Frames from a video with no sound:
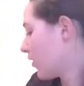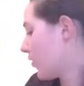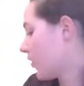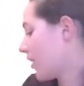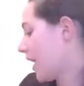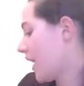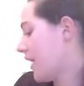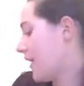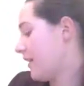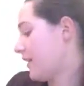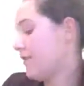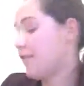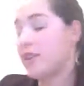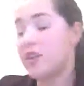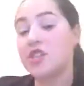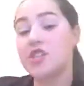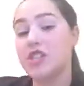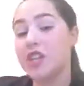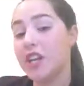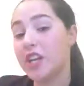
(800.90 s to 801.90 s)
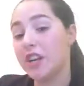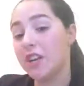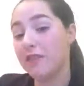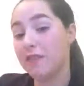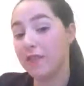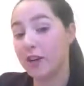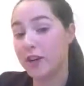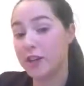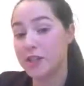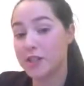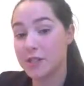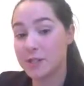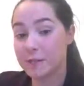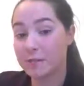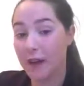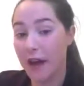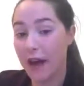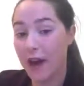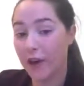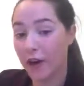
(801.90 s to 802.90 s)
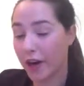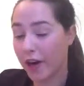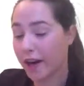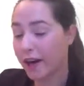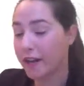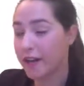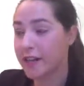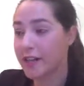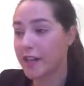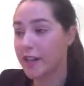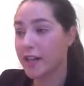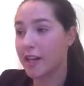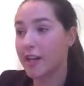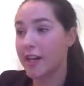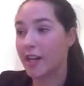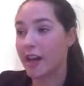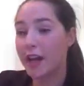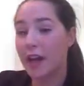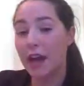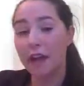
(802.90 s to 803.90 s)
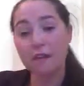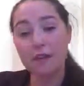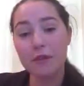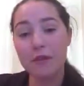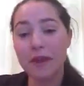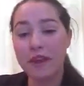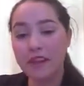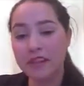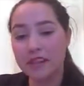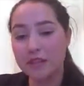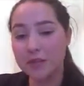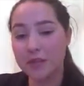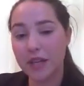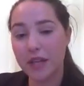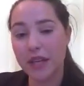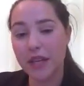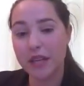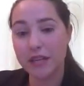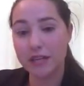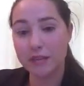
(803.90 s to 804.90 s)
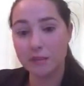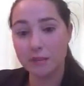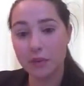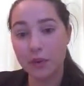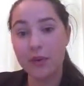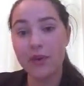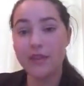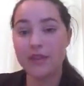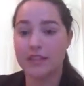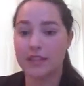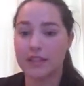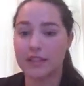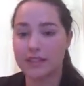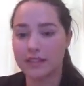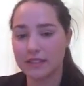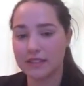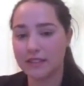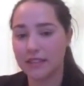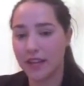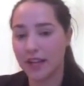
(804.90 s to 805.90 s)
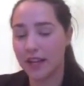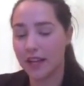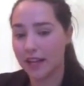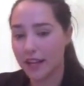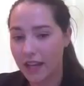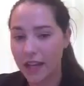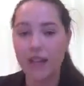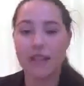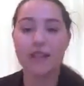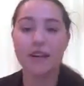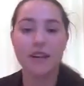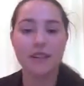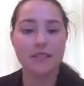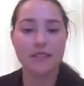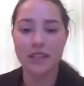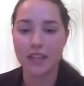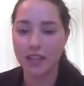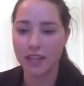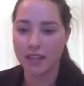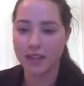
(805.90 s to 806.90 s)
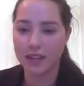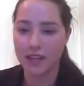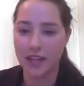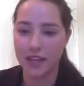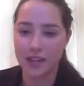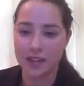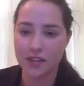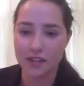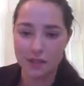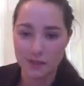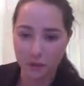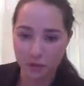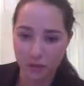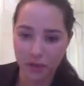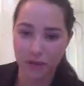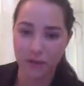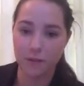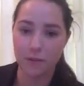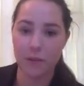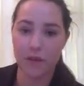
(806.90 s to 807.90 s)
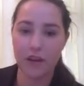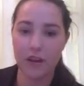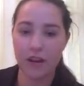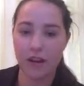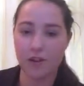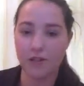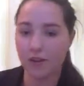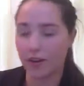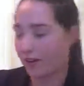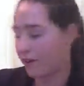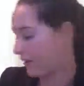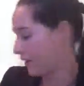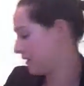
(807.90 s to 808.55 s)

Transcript: Okay, Virginia Virgin's Bower. Every part of this plant is poisonous, and it can cause skin irritation, so please be careful.